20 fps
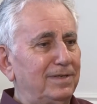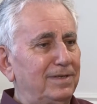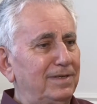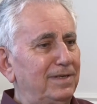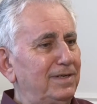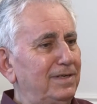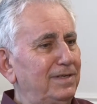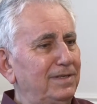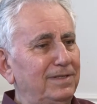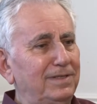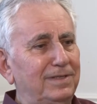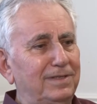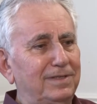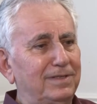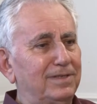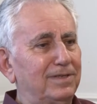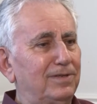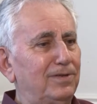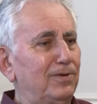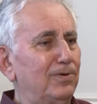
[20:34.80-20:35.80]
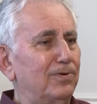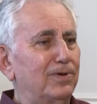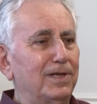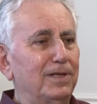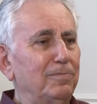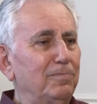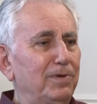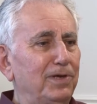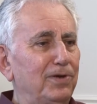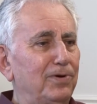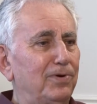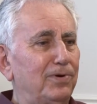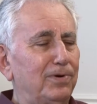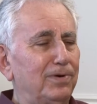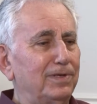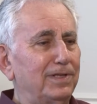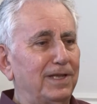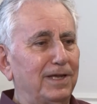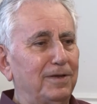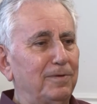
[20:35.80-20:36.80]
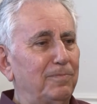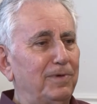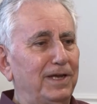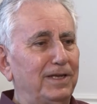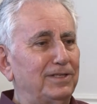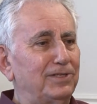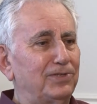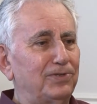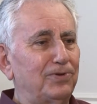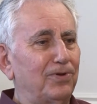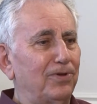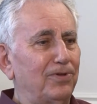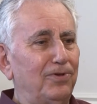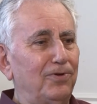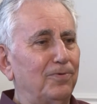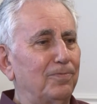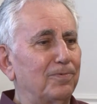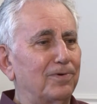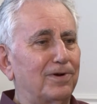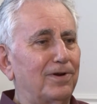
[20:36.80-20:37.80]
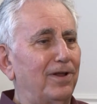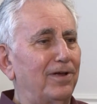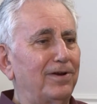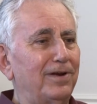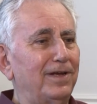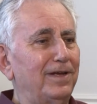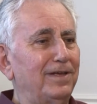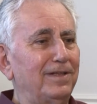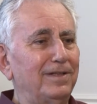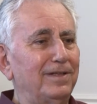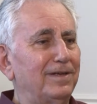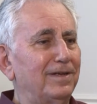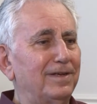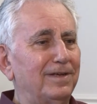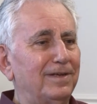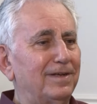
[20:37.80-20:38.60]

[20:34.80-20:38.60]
And look and behold, I made sodium chlorine